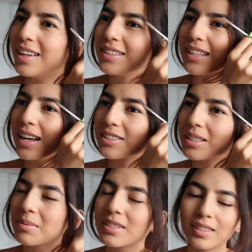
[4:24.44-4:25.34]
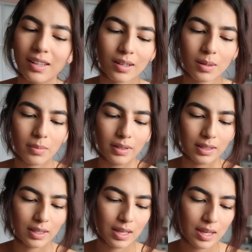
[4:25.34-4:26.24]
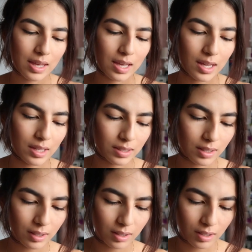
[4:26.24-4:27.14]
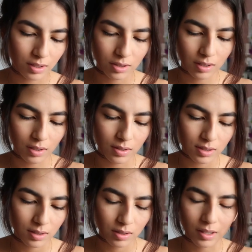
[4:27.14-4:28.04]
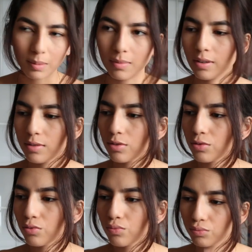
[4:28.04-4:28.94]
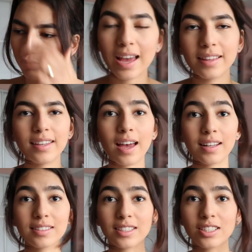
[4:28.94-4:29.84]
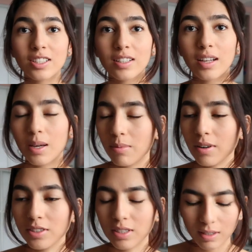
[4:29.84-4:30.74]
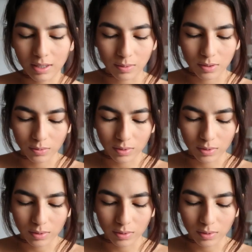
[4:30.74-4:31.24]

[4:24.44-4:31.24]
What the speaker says: it's actually mascara, but it's clear, so you can use it on your eyebrows. I had the Anastasia eyebrow gel and it was